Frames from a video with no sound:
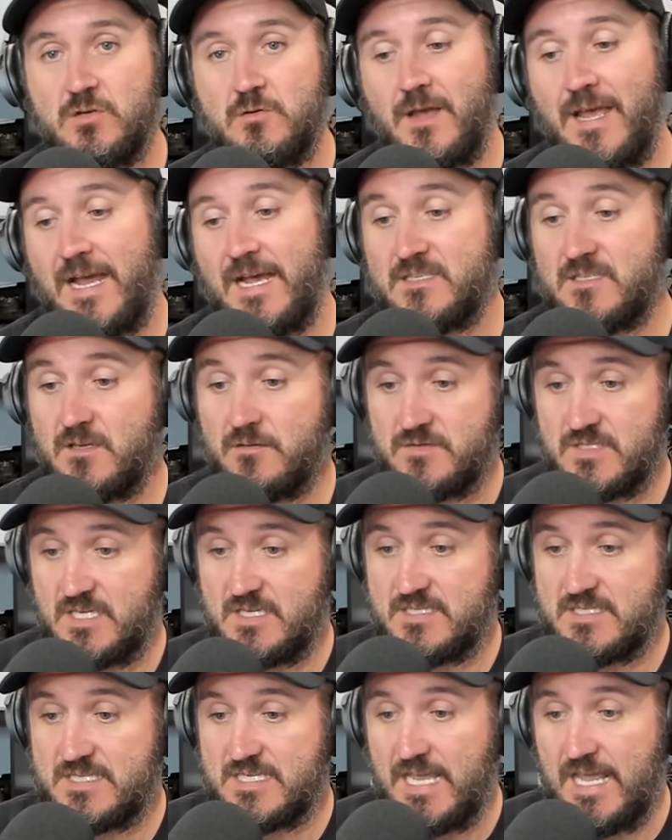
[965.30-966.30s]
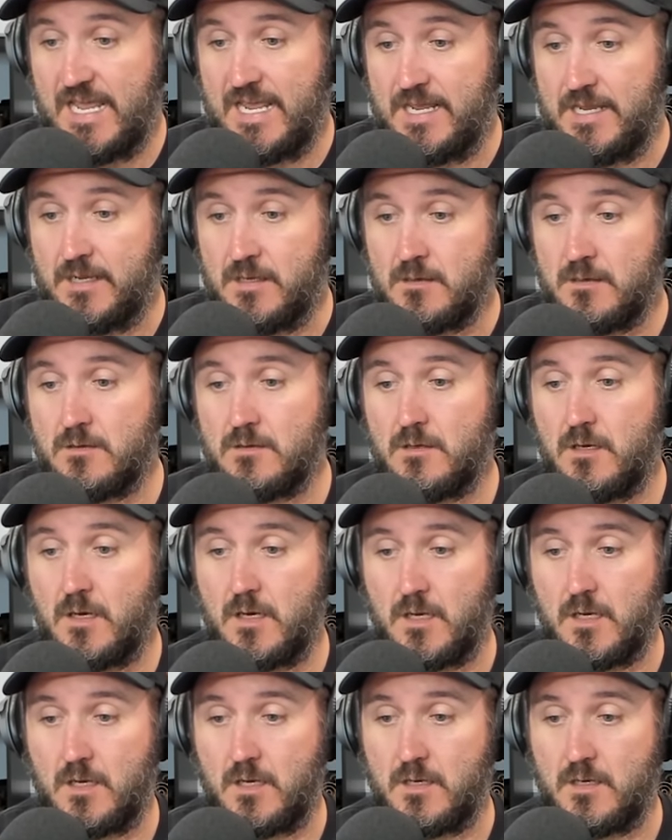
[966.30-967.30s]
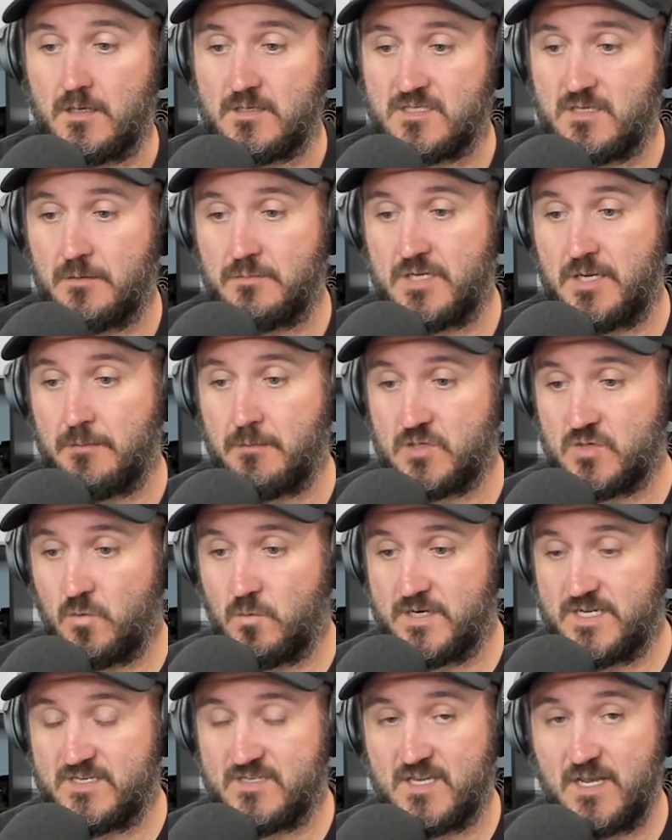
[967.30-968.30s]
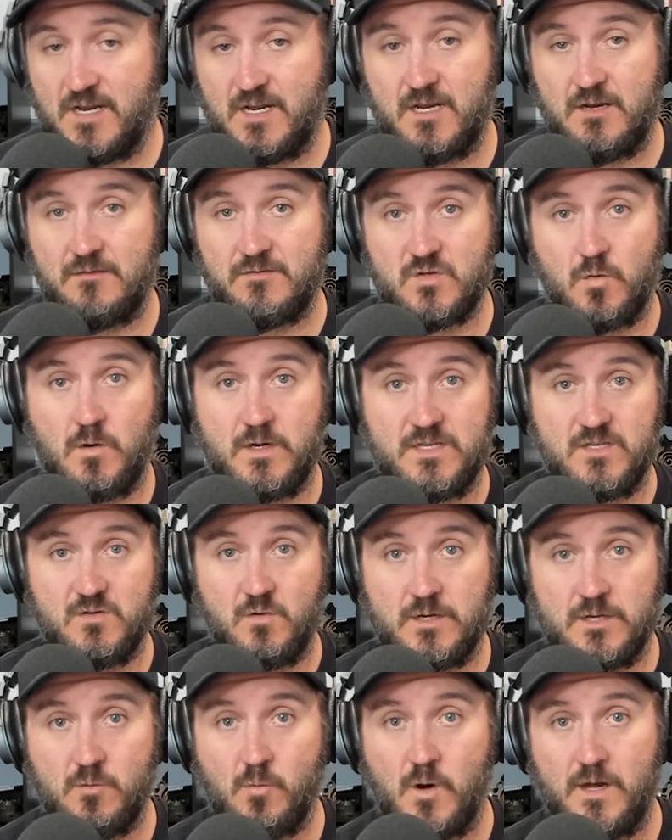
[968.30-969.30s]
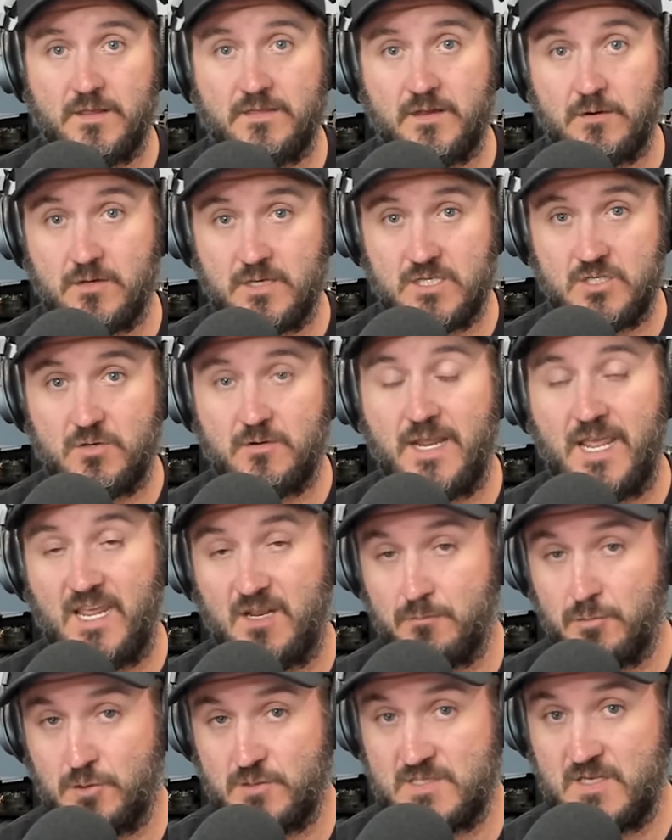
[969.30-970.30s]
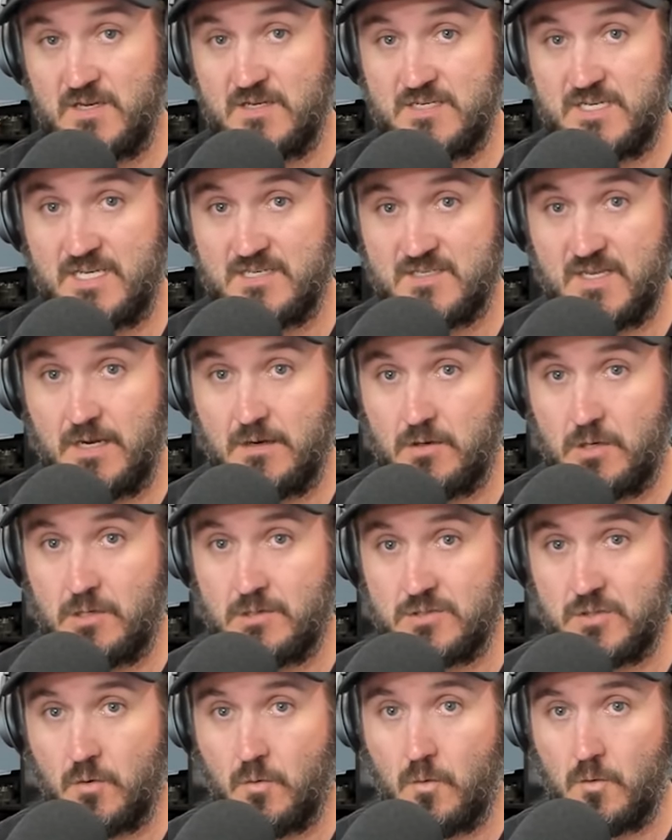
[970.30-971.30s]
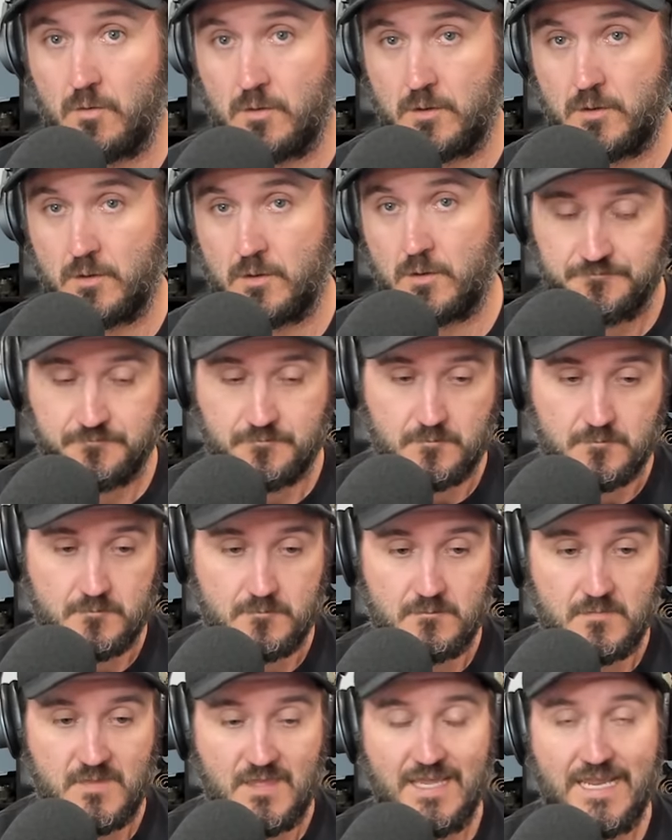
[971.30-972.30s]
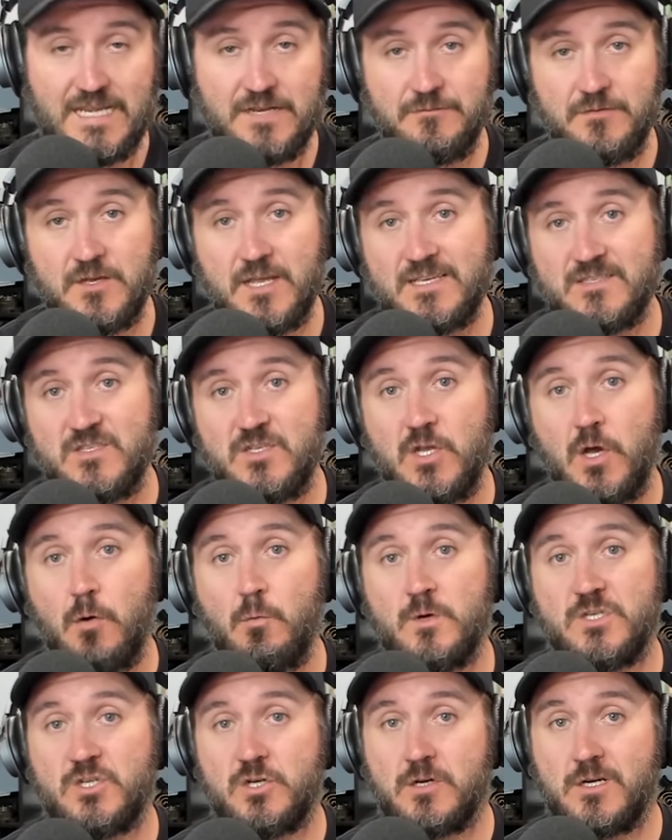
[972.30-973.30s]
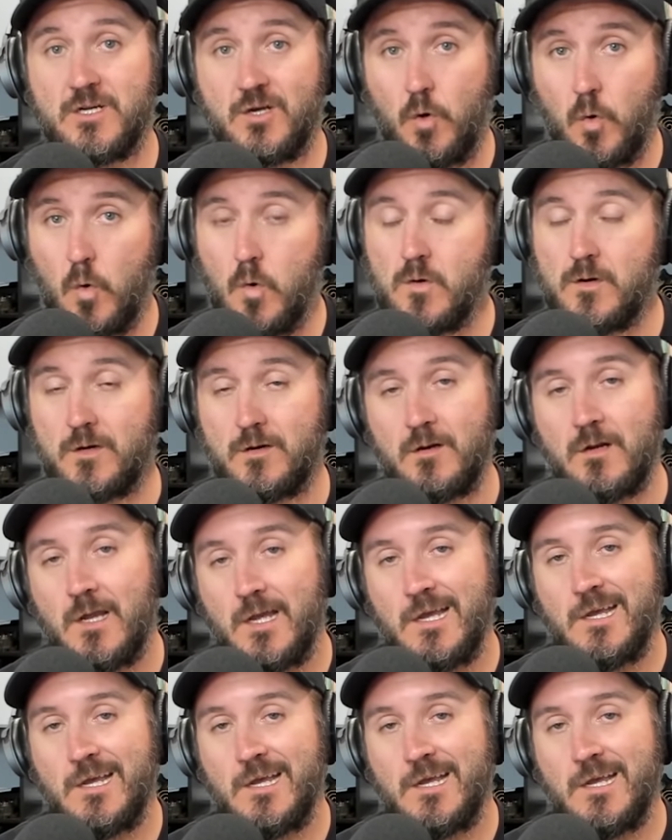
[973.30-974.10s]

you, as of today, uh, September twenty-second of twenty twenty-one, that'll get you an eight percent discount on your order. And if you guys know what you're going to order,